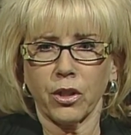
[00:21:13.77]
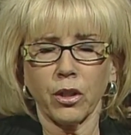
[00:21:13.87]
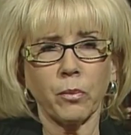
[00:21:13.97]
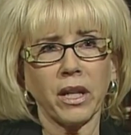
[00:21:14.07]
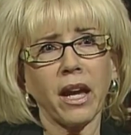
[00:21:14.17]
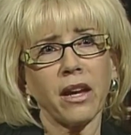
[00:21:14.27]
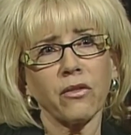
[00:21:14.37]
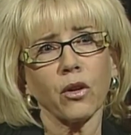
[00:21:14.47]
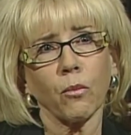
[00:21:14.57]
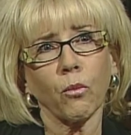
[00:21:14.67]
good
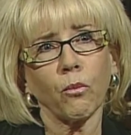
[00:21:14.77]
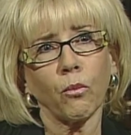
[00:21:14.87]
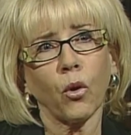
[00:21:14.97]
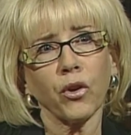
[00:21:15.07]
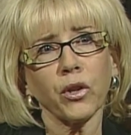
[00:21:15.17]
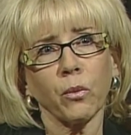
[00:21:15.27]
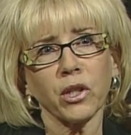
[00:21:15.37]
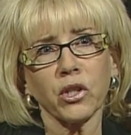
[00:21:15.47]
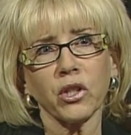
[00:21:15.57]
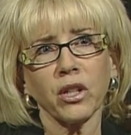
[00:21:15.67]
behavior more than
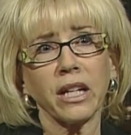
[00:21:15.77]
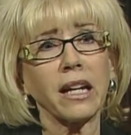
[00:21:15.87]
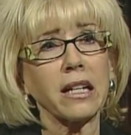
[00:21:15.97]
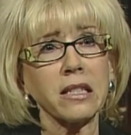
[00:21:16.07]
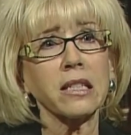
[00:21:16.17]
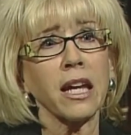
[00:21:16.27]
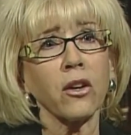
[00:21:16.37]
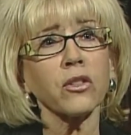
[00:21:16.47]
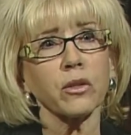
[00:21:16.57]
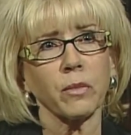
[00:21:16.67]
we should, and it
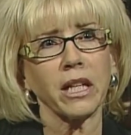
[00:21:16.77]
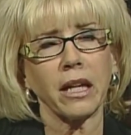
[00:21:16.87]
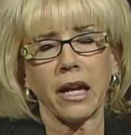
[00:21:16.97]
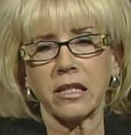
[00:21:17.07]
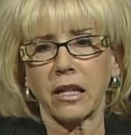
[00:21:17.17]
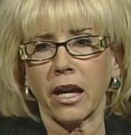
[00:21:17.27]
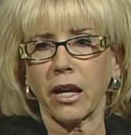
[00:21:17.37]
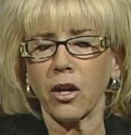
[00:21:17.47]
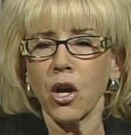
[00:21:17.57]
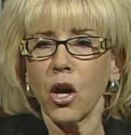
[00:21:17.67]
scares me as
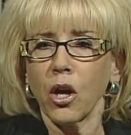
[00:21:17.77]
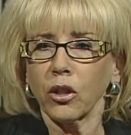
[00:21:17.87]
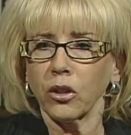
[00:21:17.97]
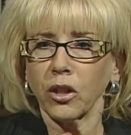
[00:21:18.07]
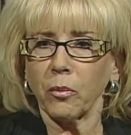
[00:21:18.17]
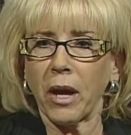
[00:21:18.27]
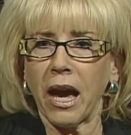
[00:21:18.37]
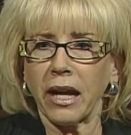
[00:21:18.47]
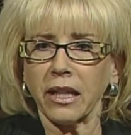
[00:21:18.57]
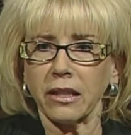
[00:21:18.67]
I look
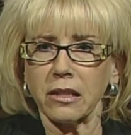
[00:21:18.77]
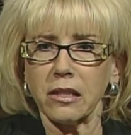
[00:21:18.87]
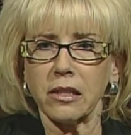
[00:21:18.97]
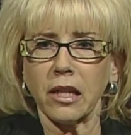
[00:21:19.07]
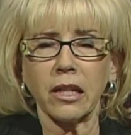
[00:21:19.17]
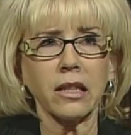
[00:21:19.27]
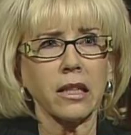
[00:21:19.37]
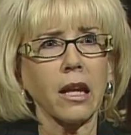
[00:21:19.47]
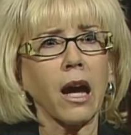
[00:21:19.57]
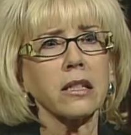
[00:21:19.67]
back and study
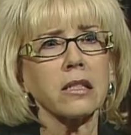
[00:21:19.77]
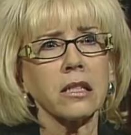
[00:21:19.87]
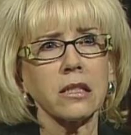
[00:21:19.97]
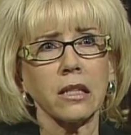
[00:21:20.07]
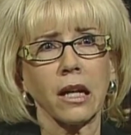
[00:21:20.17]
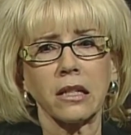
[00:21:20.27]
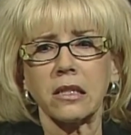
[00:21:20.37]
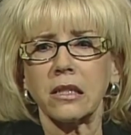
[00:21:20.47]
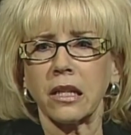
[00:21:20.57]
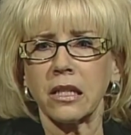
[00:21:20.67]
the Nazis and I
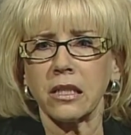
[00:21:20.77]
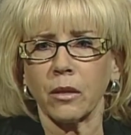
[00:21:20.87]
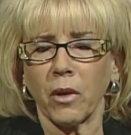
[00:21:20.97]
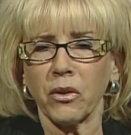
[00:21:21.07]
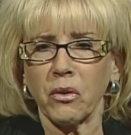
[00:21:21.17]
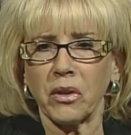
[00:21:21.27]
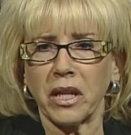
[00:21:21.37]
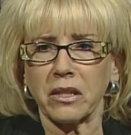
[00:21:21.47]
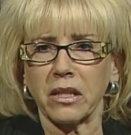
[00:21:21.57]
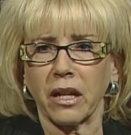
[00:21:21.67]
study some other
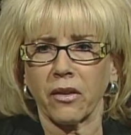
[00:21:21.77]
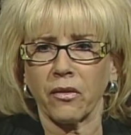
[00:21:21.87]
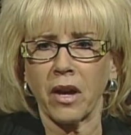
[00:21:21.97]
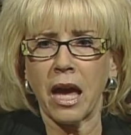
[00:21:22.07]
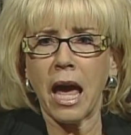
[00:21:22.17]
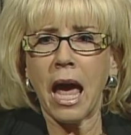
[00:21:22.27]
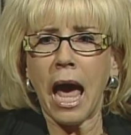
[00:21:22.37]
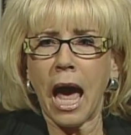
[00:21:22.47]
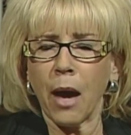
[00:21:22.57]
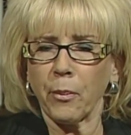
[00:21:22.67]
things that have
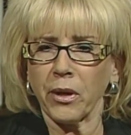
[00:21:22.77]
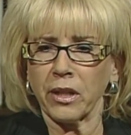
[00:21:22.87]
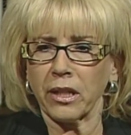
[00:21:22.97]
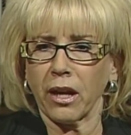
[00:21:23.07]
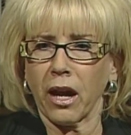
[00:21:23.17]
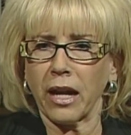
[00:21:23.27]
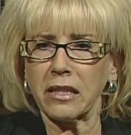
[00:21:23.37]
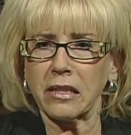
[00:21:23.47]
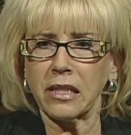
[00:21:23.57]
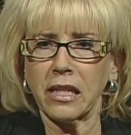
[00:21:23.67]
happened.
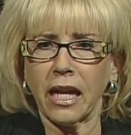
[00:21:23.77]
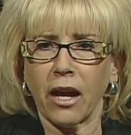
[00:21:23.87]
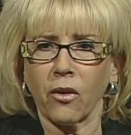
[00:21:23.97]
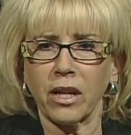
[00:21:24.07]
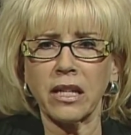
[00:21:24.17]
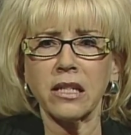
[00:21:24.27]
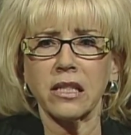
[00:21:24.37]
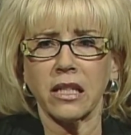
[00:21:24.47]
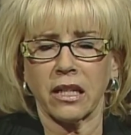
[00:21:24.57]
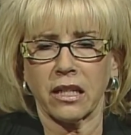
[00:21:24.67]
I see how
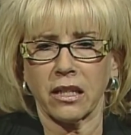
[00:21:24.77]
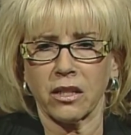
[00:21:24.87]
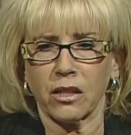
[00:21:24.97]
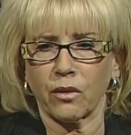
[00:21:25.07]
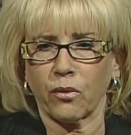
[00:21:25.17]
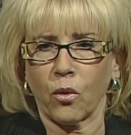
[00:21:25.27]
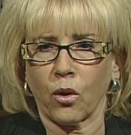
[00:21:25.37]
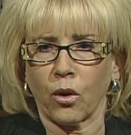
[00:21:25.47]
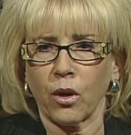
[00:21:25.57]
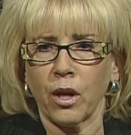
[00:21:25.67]
easy it is
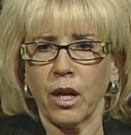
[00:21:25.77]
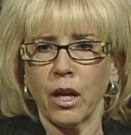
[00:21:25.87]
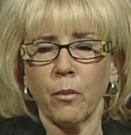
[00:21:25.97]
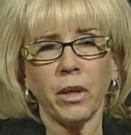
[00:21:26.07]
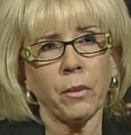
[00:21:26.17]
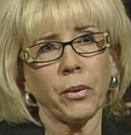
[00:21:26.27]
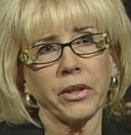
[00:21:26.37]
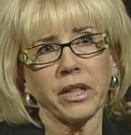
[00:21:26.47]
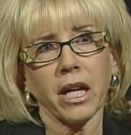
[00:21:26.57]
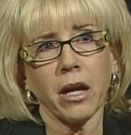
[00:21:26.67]
for
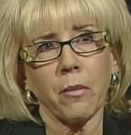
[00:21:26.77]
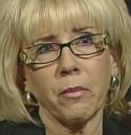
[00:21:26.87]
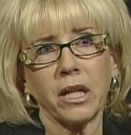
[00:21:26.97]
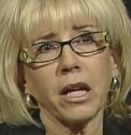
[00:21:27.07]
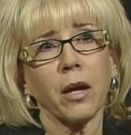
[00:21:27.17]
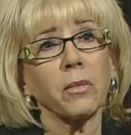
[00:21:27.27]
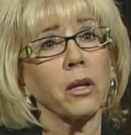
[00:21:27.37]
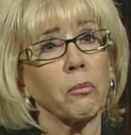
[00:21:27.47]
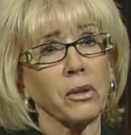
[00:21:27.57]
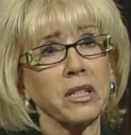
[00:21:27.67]
people to come, become
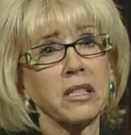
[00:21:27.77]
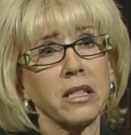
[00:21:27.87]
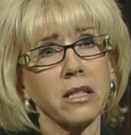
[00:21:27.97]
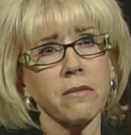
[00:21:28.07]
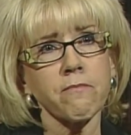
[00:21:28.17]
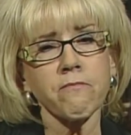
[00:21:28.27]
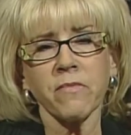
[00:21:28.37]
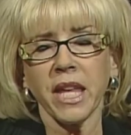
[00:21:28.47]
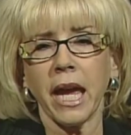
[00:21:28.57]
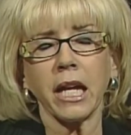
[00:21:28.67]
complicit
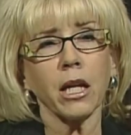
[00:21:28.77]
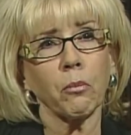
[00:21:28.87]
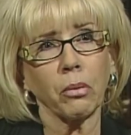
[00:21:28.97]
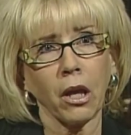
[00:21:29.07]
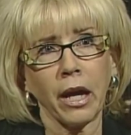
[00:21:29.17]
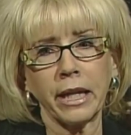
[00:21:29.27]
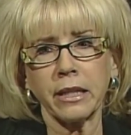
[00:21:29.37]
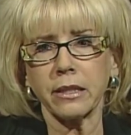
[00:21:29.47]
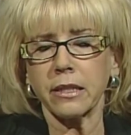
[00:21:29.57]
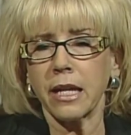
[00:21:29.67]
and
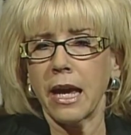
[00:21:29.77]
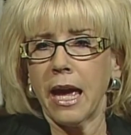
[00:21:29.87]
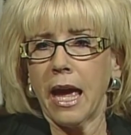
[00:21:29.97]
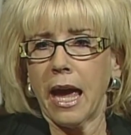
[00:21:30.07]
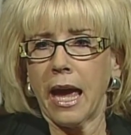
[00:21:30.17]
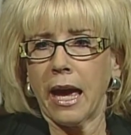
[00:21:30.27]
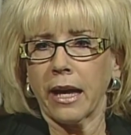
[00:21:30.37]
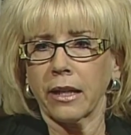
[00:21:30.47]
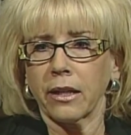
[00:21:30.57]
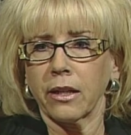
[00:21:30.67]
compliant
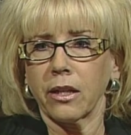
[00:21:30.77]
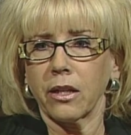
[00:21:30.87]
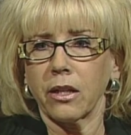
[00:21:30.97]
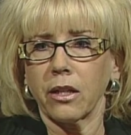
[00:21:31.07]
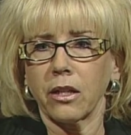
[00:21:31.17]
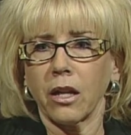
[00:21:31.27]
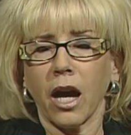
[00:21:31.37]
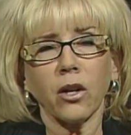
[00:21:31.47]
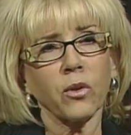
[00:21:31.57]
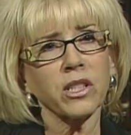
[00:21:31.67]
and
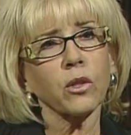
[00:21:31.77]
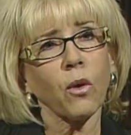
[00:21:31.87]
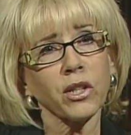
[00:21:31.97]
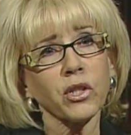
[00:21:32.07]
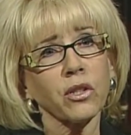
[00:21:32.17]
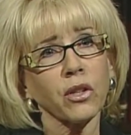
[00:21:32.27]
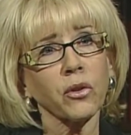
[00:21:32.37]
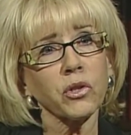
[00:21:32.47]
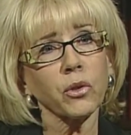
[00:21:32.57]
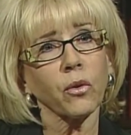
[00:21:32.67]
not always question
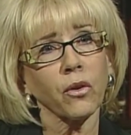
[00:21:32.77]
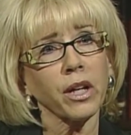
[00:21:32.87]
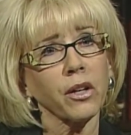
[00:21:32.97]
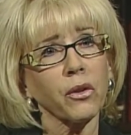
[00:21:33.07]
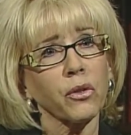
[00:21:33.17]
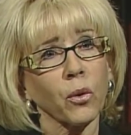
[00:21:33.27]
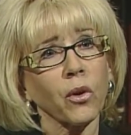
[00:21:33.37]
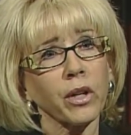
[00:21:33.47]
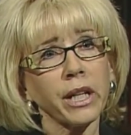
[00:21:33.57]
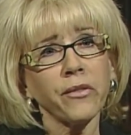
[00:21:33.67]
those who are in mm -hmm.
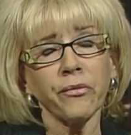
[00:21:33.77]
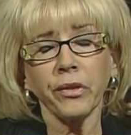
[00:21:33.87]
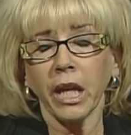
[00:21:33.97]
authority.